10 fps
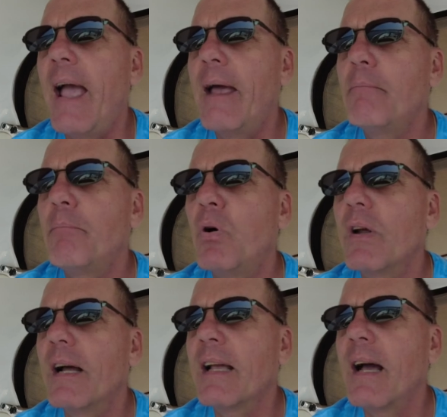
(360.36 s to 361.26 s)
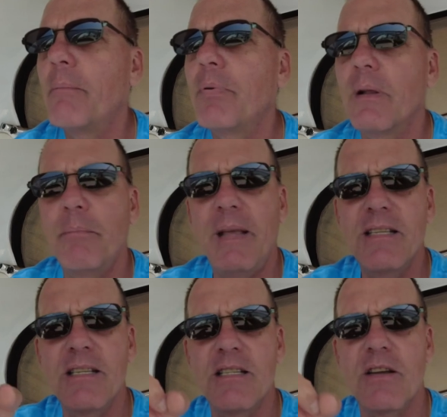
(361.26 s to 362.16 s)
and put a couple of
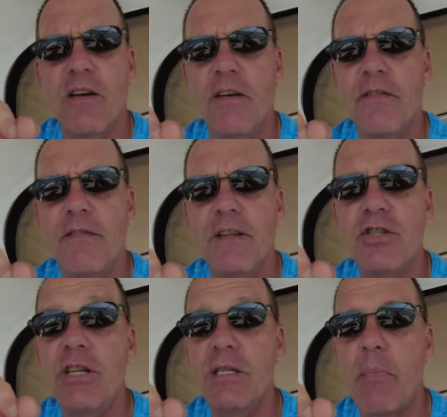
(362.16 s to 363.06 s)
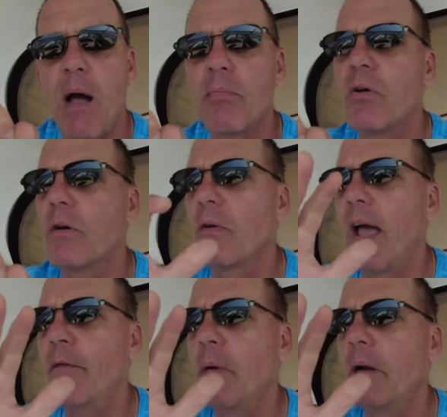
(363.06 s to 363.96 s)
pieces of cheese popcorn.
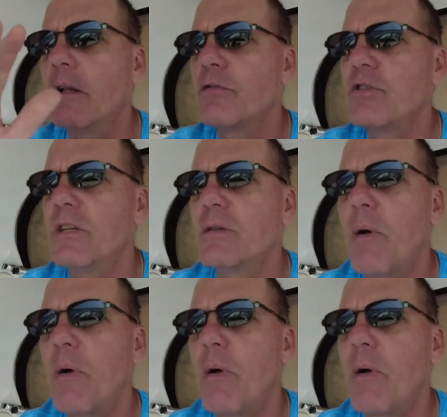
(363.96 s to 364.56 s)
Everybody loves cheese